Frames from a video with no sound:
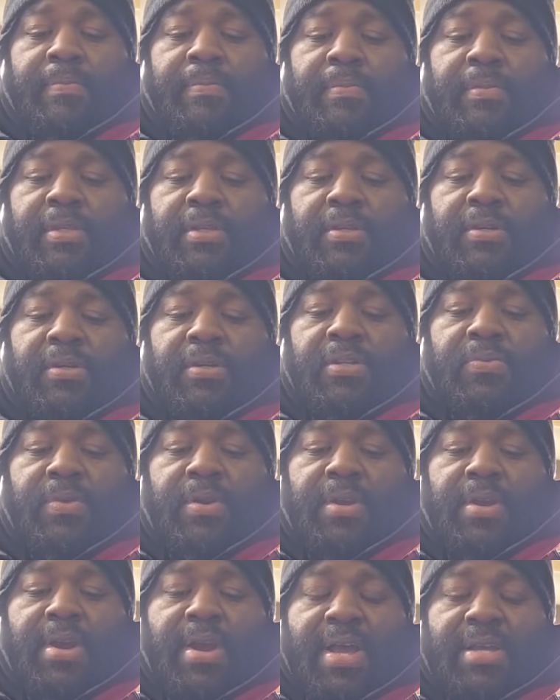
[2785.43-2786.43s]
So this one
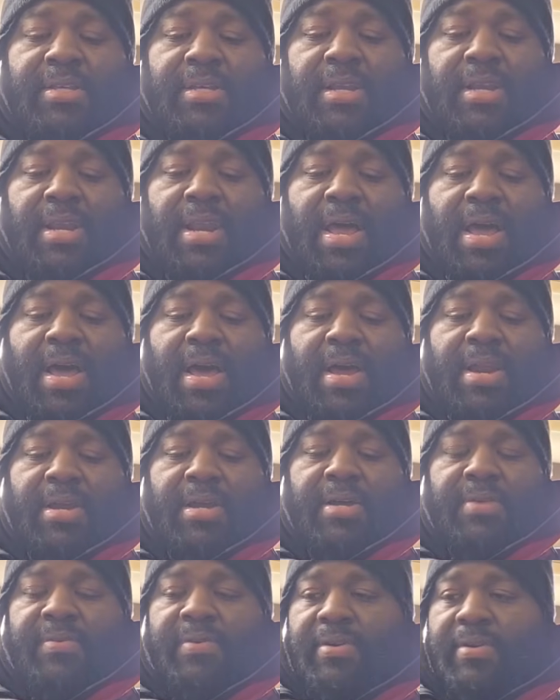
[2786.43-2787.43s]
here has a lot
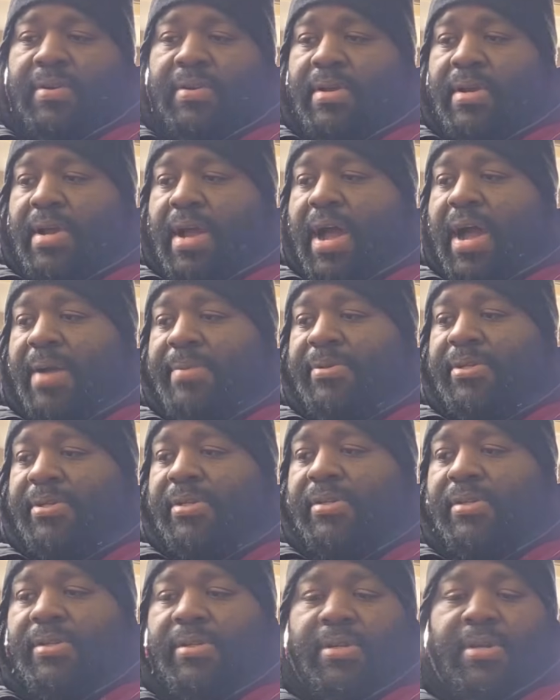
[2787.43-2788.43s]
of
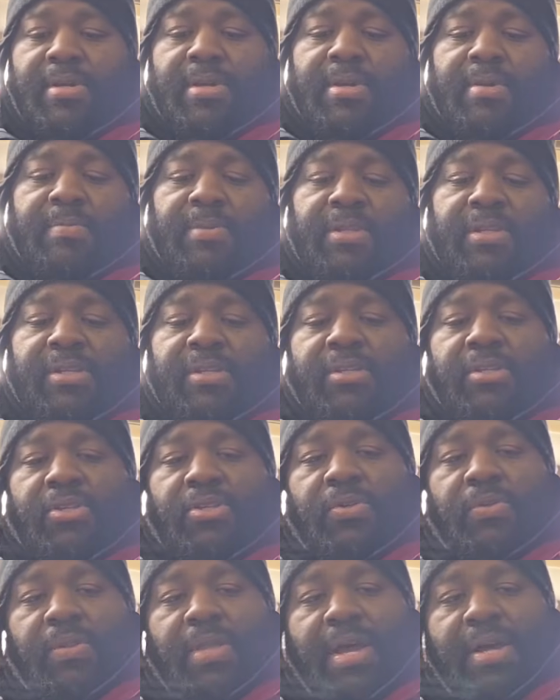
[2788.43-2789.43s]
options. But this is the
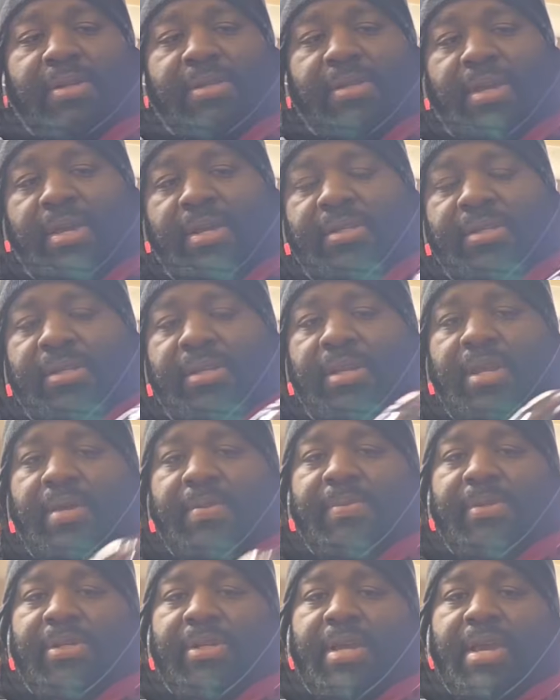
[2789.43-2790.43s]
2018
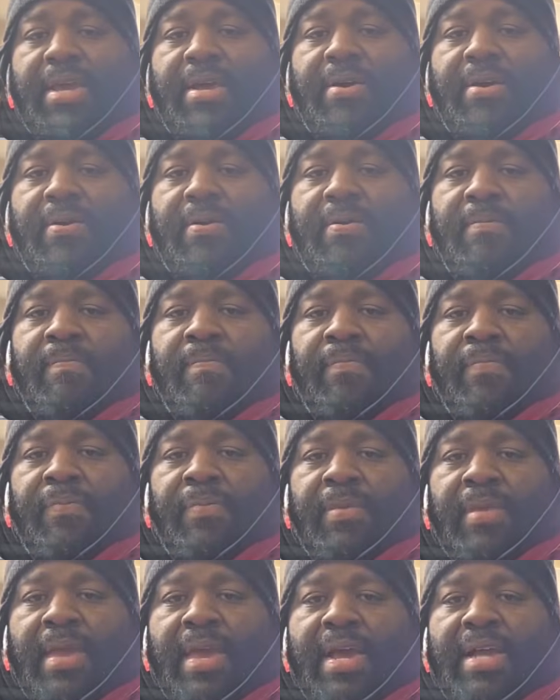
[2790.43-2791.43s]
MGL.
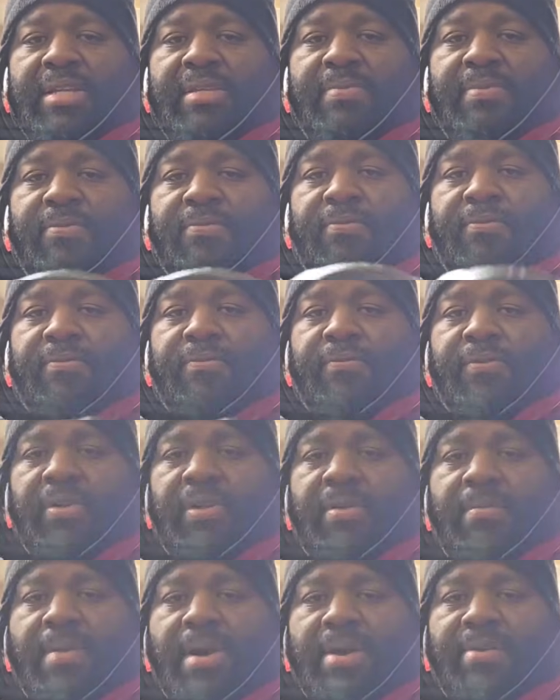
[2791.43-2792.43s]
Has been
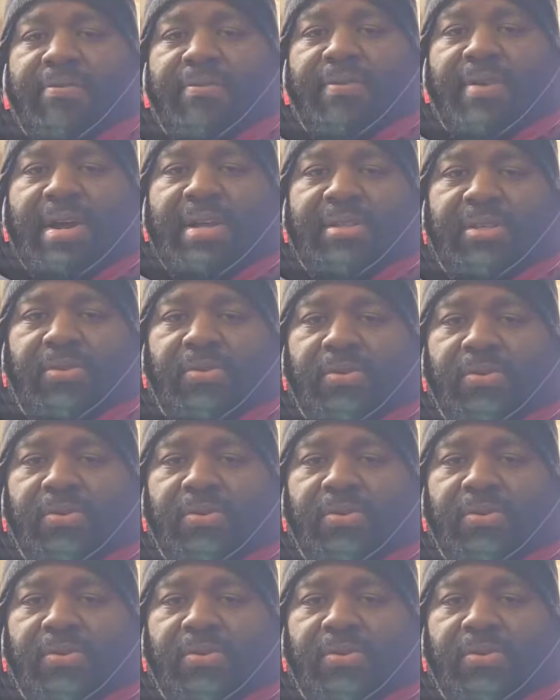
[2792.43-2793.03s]
fully modified to throw